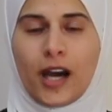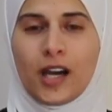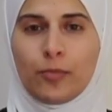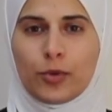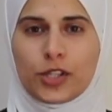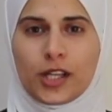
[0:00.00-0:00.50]

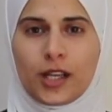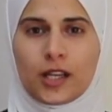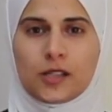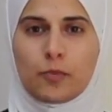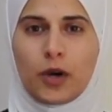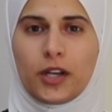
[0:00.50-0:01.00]
and pushing
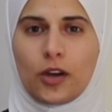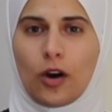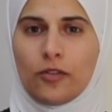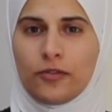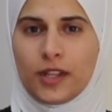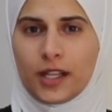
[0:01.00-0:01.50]
his body
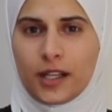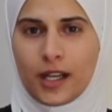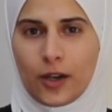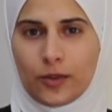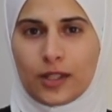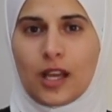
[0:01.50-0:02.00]
off the
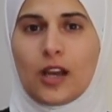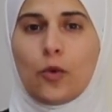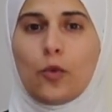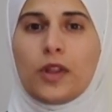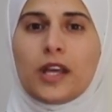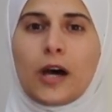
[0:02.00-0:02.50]
ground
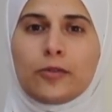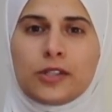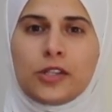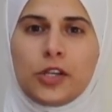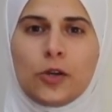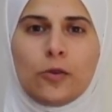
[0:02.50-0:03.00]

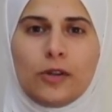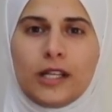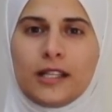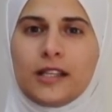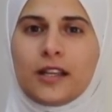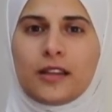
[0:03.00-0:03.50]
without you
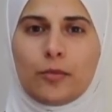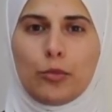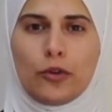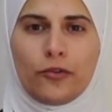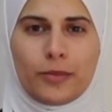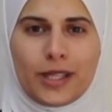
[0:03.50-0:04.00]
leading the
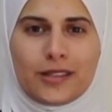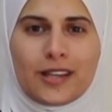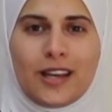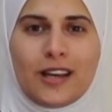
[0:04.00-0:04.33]
movement,